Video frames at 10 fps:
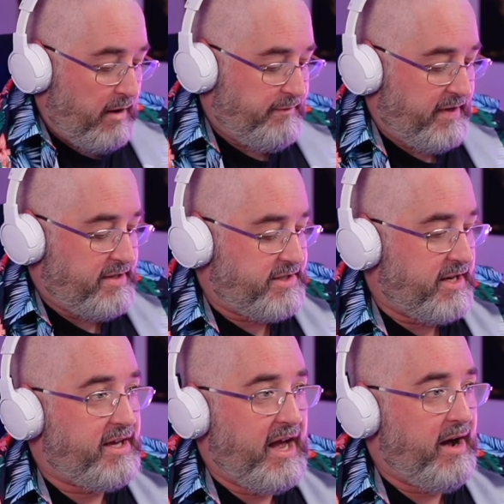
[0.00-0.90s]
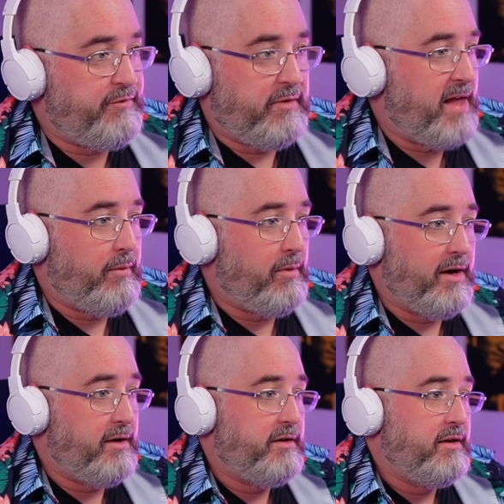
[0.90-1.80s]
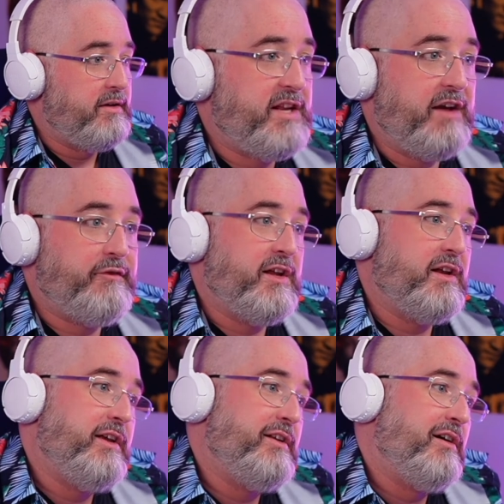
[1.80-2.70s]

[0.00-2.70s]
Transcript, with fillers: don't think he's going to get up from that one. Definitely